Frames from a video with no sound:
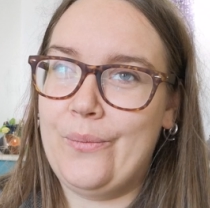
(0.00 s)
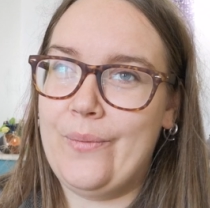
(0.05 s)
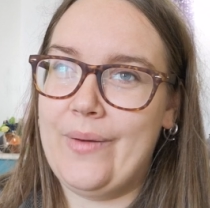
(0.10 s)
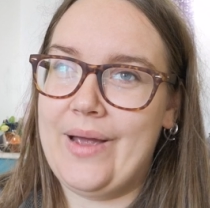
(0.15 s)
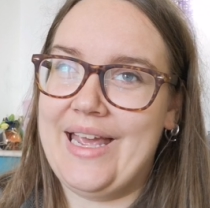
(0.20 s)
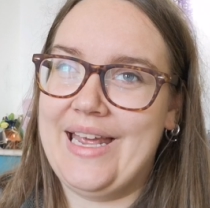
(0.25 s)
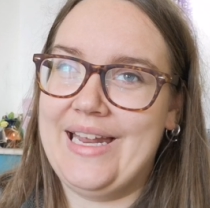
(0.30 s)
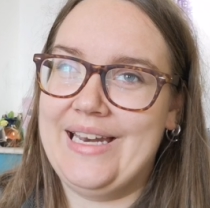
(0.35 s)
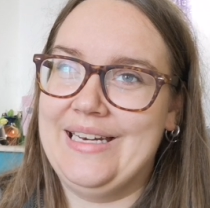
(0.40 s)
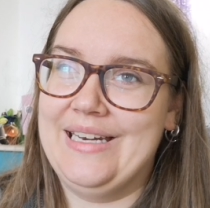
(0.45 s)

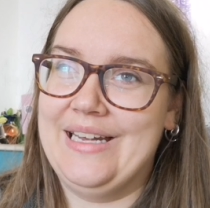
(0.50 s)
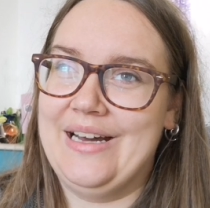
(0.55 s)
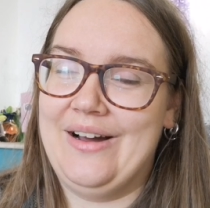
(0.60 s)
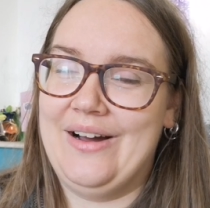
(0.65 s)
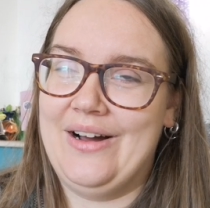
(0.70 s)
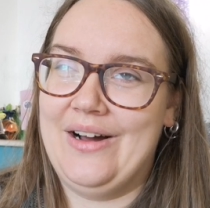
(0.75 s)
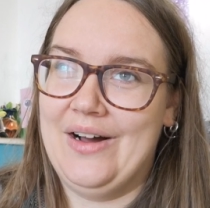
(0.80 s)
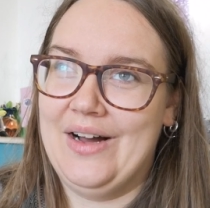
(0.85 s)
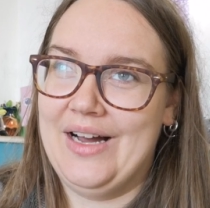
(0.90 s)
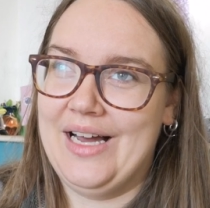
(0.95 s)
when
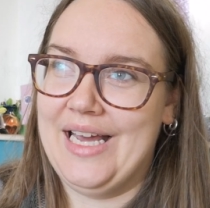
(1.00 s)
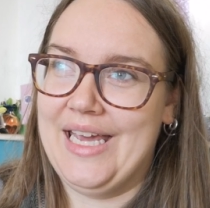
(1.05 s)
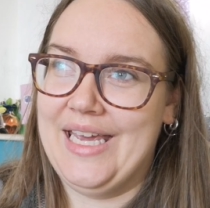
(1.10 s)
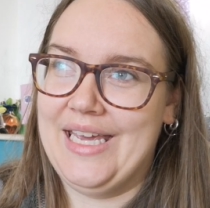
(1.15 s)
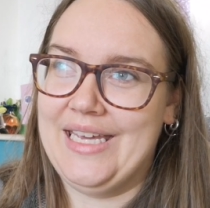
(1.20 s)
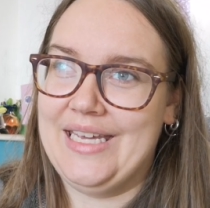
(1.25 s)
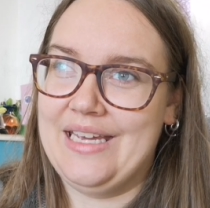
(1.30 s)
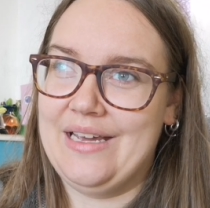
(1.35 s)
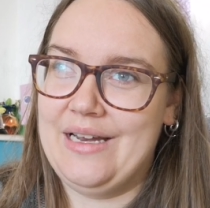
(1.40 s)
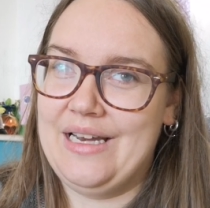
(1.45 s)

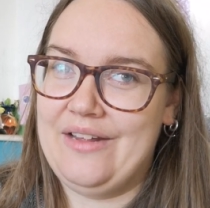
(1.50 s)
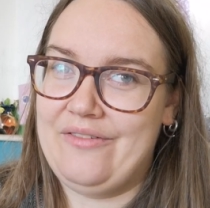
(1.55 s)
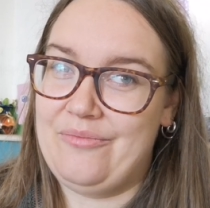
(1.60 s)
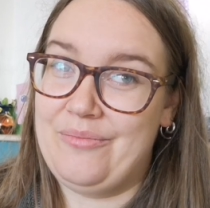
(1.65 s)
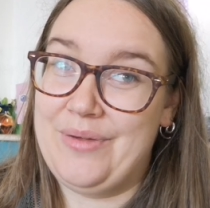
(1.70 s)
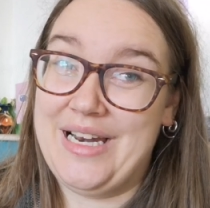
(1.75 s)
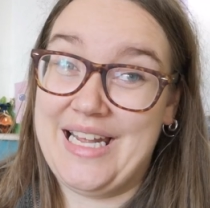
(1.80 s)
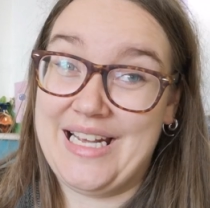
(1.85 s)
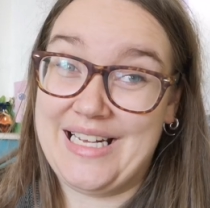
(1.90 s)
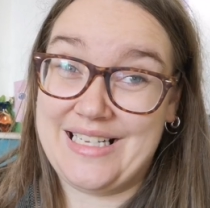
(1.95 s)
I
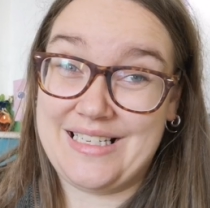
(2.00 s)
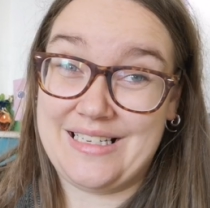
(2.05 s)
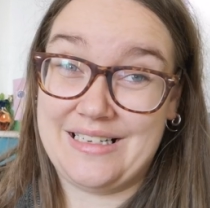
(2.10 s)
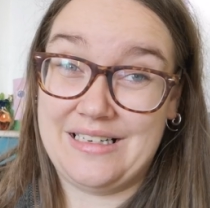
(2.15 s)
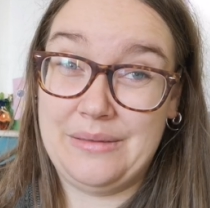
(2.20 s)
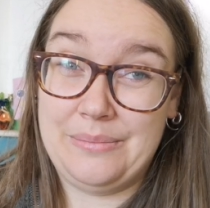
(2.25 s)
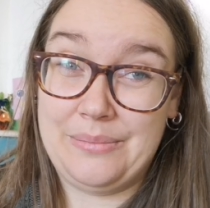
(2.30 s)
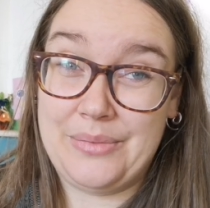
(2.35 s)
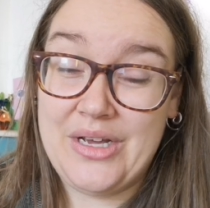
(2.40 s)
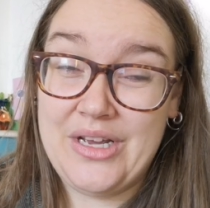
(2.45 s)
lift my legs
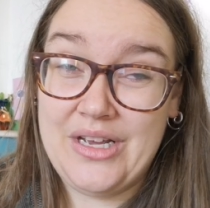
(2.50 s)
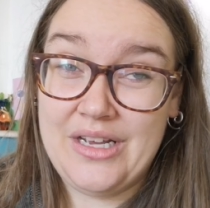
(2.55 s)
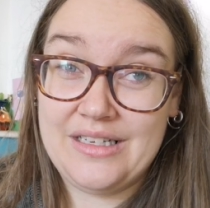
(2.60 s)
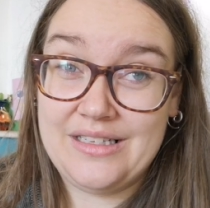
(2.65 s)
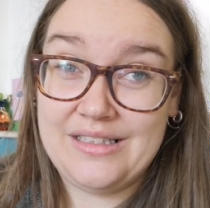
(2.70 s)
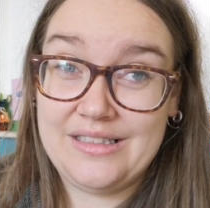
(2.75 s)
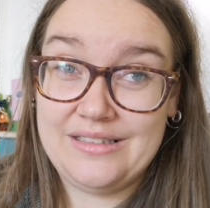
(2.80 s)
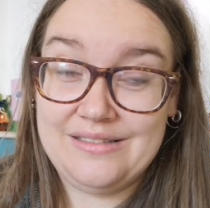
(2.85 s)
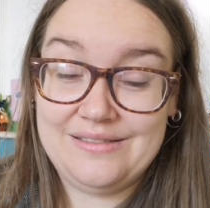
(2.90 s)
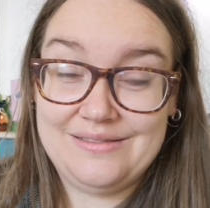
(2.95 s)
up,
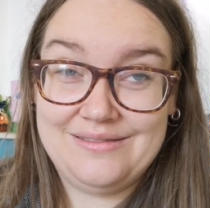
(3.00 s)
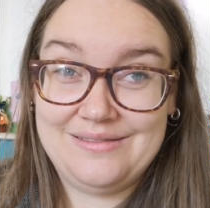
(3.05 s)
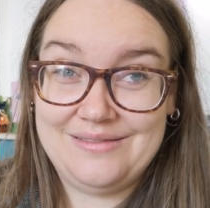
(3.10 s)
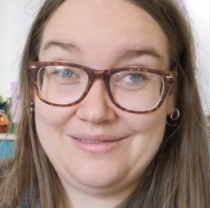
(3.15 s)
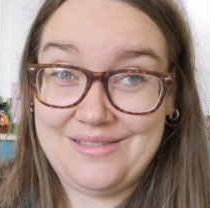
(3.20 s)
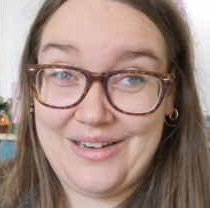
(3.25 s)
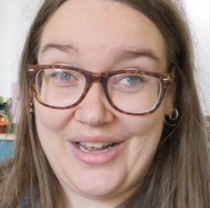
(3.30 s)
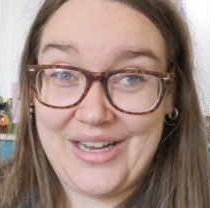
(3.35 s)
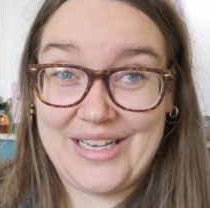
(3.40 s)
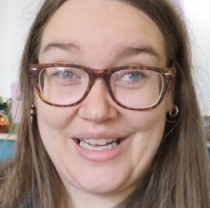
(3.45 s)

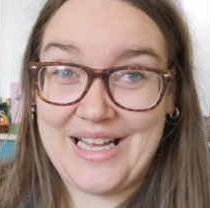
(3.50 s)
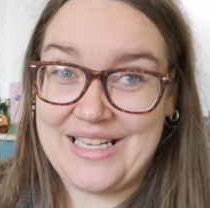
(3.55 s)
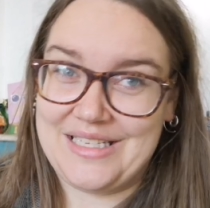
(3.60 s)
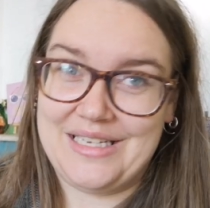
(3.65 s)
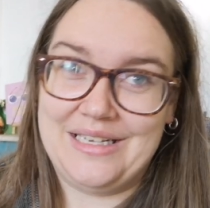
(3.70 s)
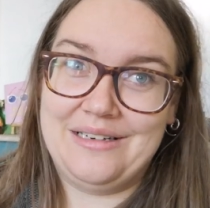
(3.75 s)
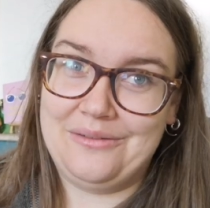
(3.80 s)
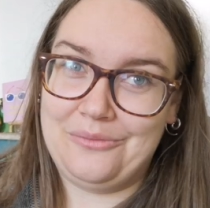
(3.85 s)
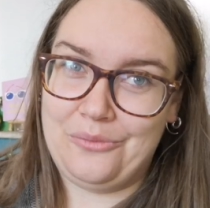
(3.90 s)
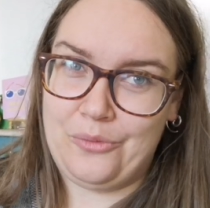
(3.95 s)
like as
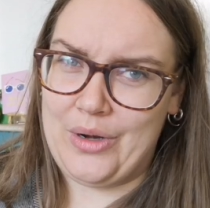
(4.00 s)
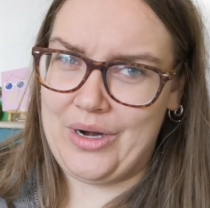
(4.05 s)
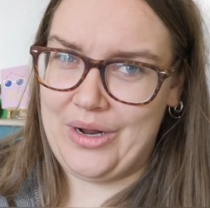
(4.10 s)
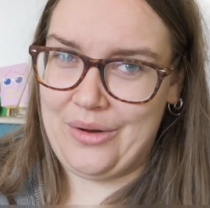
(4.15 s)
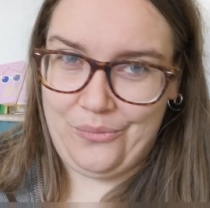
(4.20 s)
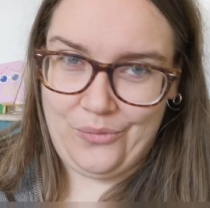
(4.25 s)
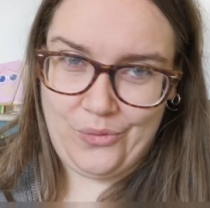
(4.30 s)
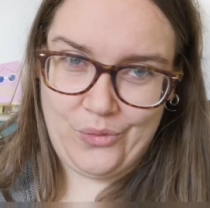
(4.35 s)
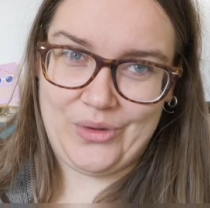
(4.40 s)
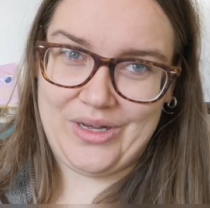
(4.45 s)
in when
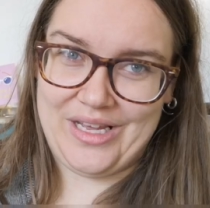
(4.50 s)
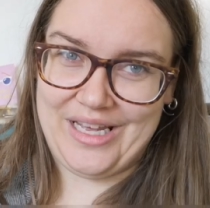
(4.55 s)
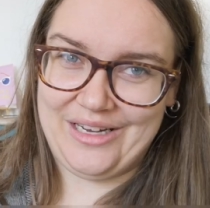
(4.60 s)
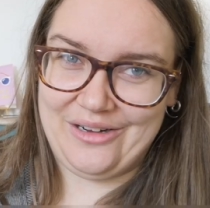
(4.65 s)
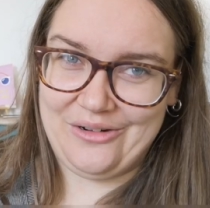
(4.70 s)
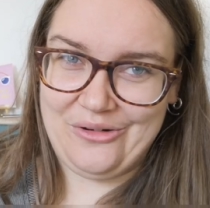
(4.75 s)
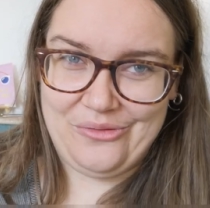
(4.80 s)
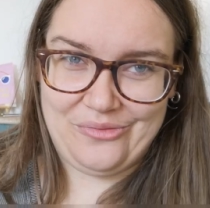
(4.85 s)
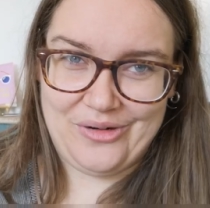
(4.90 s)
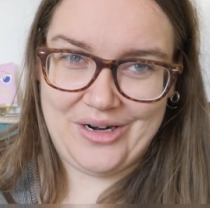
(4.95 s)
I'm
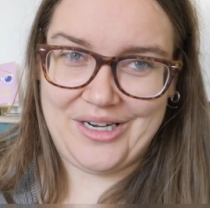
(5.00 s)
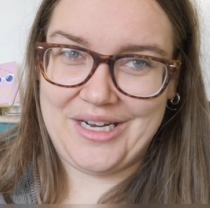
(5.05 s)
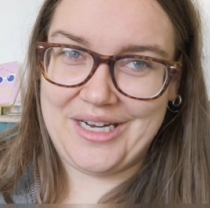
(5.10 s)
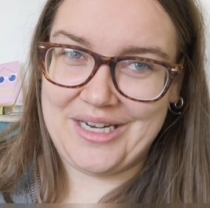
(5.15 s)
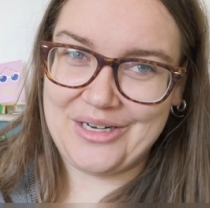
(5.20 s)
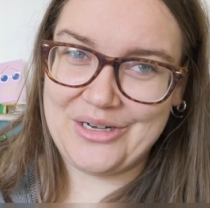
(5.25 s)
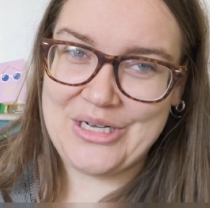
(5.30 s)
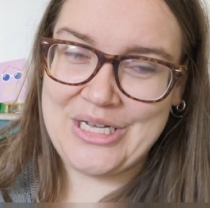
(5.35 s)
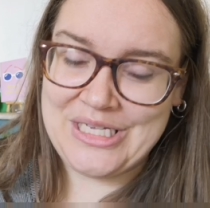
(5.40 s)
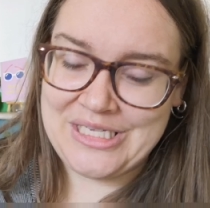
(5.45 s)
walking or
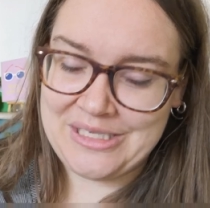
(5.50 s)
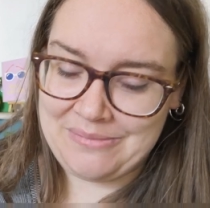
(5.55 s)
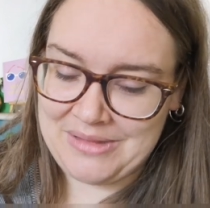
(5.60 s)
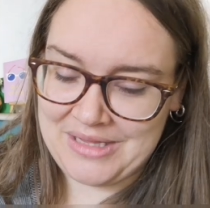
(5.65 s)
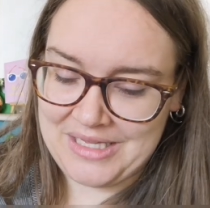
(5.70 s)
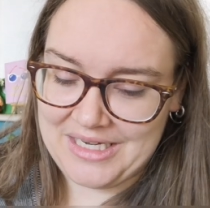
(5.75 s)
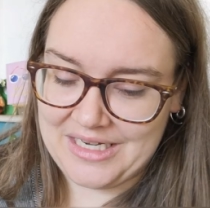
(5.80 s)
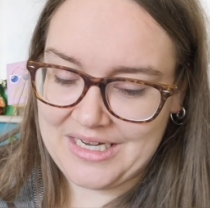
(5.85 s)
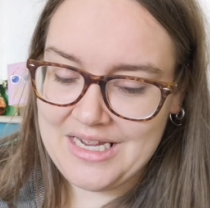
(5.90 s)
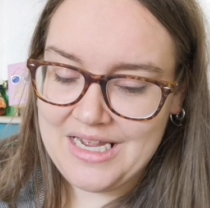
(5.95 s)
running or
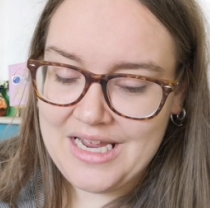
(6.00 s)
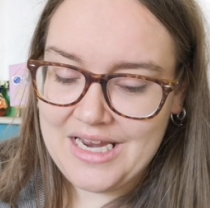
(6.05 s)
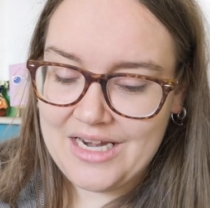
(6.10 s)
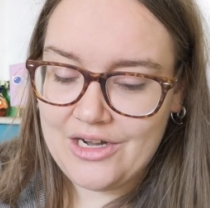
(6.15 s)
something.